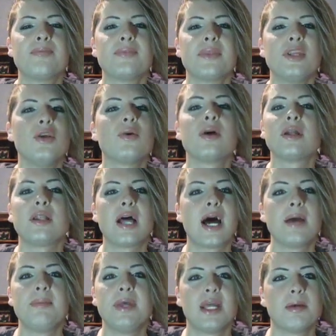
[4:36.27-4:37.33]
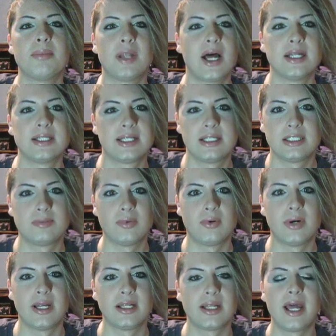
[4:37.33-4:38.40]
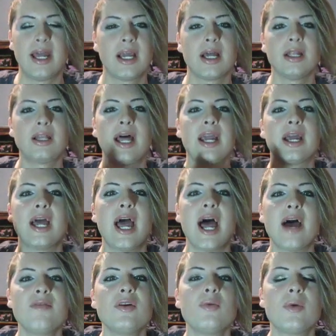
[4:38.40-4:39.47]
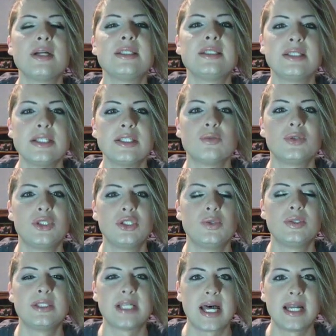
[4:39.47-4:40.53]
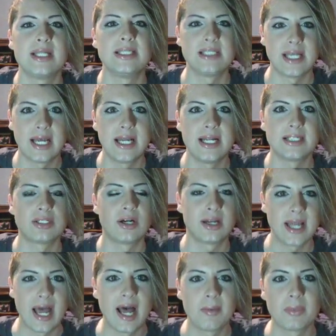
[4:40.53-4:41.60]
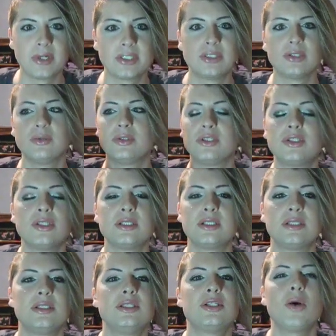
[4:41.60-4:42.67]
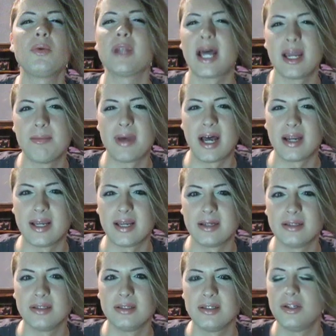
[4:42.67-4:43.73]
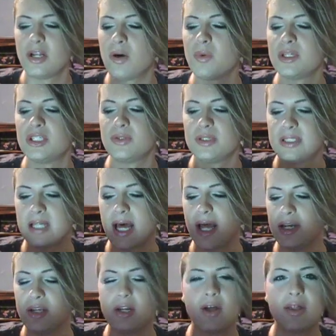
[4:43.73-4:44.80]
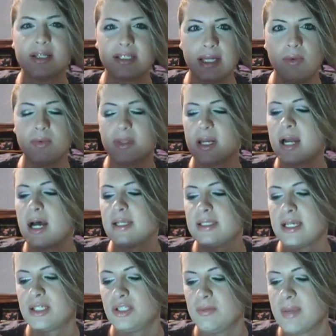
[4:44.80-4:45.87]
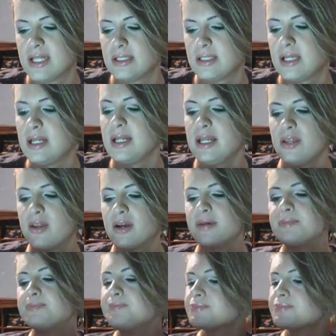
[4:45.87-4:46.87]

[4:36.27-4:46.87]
you could lie being a blonde at this point. Like like everyone sees what you said and did. It's on camera, so just don't lie about it. You know what you said. You know that's not the context you meant it in either.